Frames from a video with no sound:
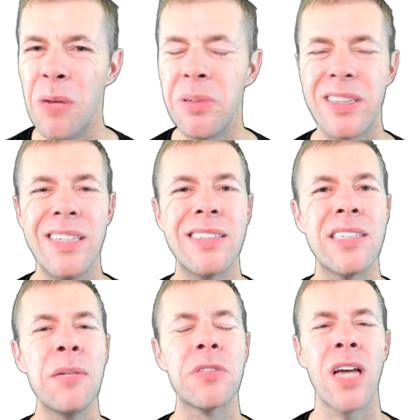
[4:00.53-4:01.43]
But this
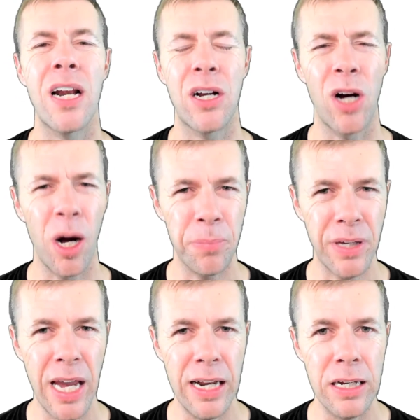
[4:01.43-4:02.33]
seems kind of
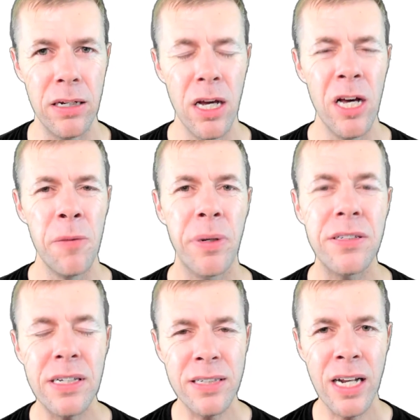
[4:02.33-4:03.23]
complicated,
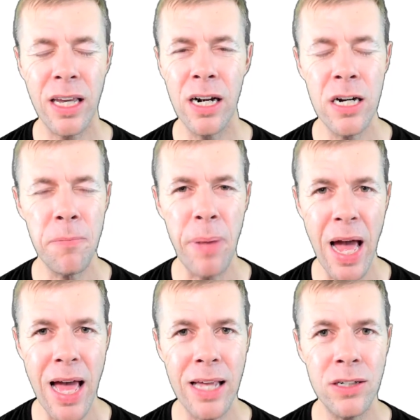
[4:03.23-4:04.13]
because isn't it gonna
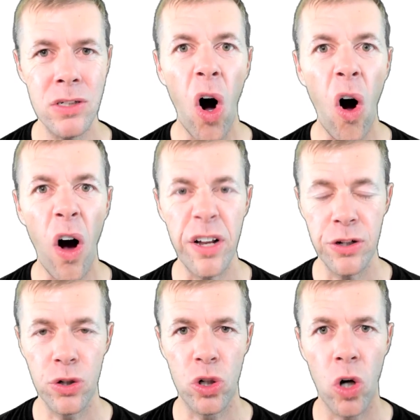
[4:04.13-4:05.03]
depend on
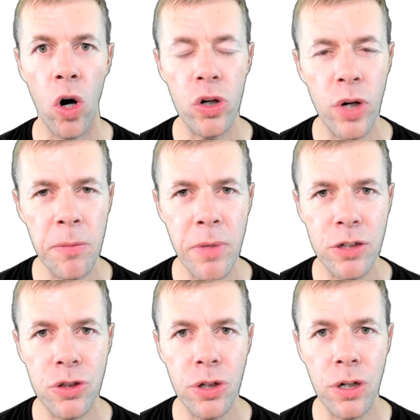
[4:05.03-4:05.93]
your concrete
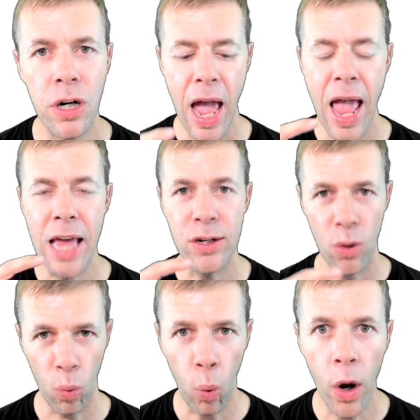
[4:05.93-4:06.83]
mixture and
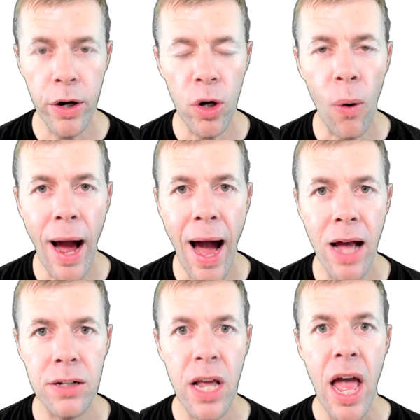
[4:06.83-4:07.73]
where you're
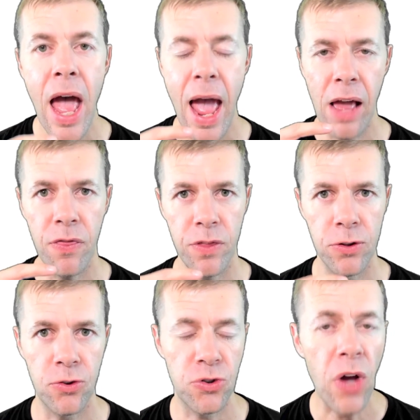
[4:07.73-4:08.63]
at and the
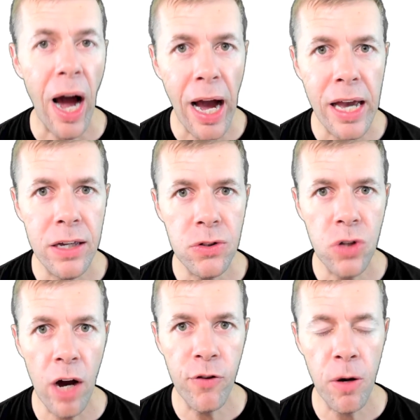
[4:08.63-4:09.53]
size
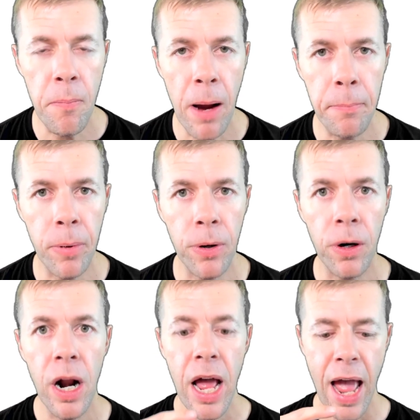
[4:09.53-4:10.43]
of your
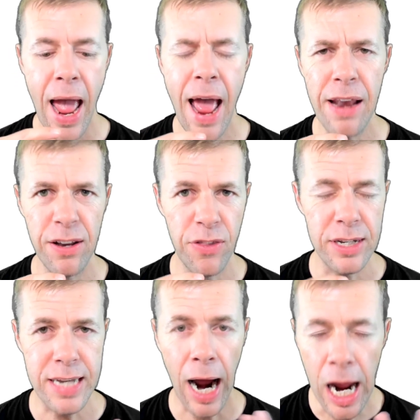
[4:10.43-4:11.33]
member and the
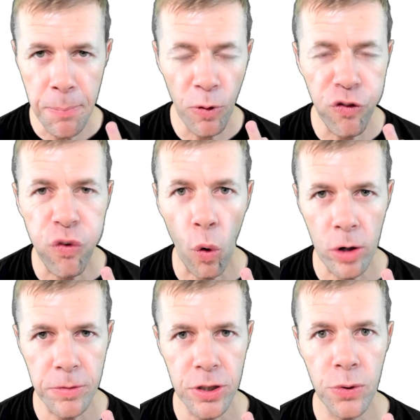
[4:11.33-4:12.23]
type of
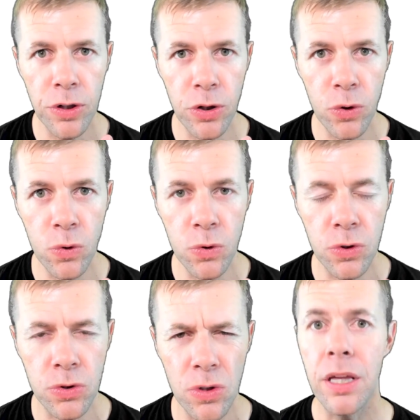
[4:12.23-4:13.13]
forms you
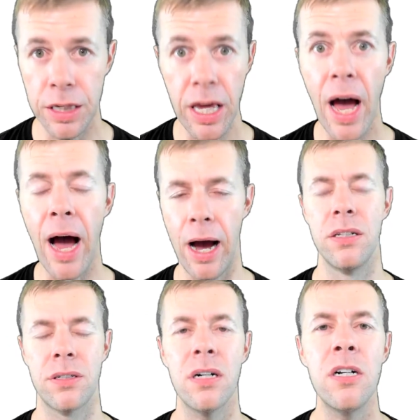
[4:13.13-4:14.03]
used? Yeah,
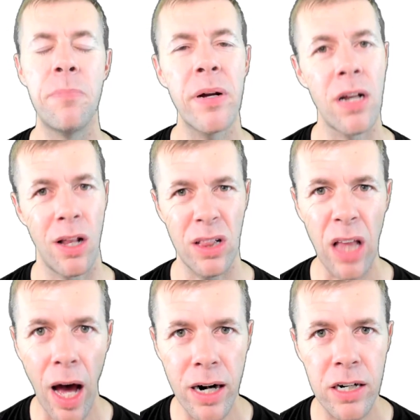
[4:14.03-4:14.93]
it's gonna depend on a
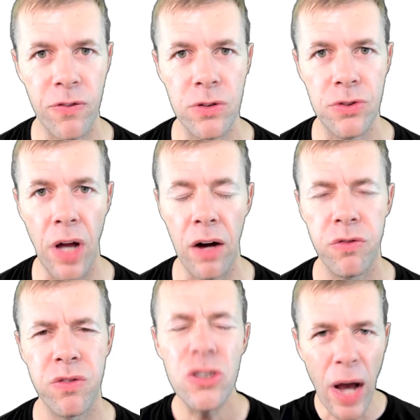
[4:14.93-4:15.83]
lot of different
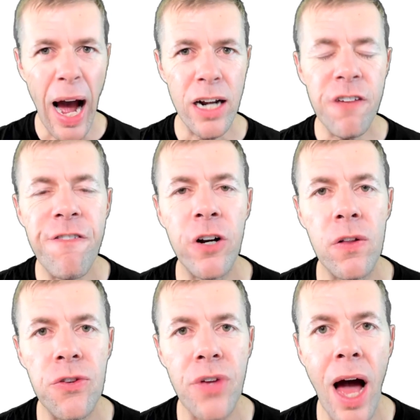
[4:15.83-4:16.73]
stuff. So how do you figure
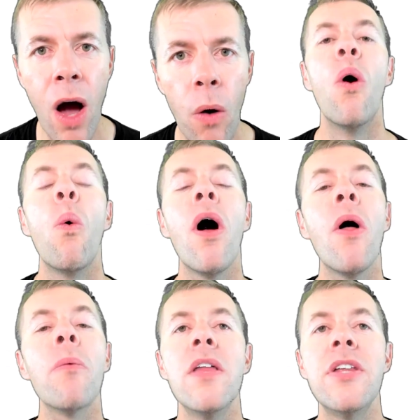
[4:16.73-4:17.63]
this out?
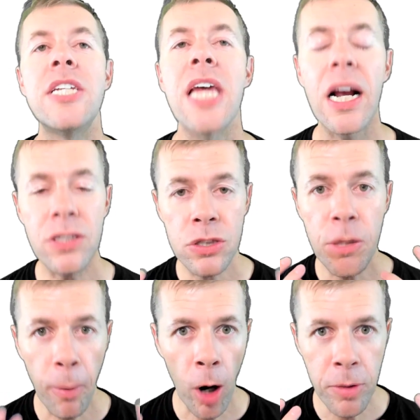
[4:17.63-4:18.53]
Well, the Texas
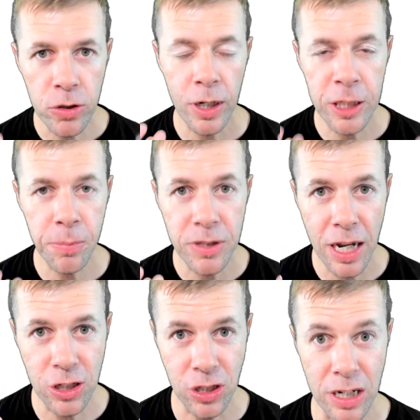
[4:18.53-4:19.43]
Department of
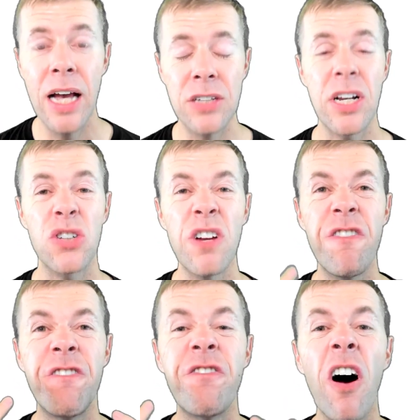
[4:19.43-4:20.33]
Transportation has actually
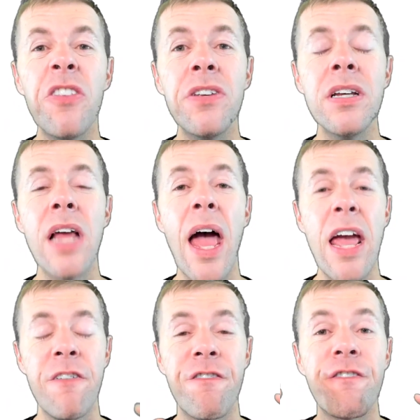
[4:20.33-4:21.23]
funded
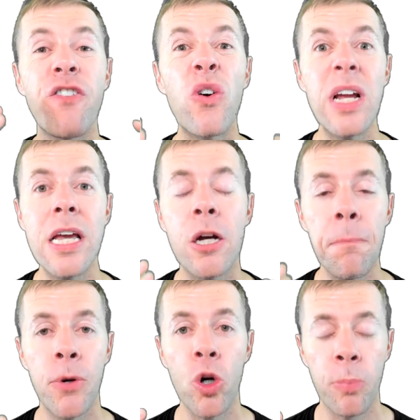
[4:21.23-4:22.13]
a free
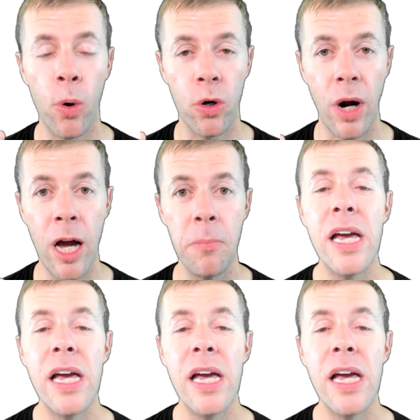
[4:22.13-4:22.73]
computer program.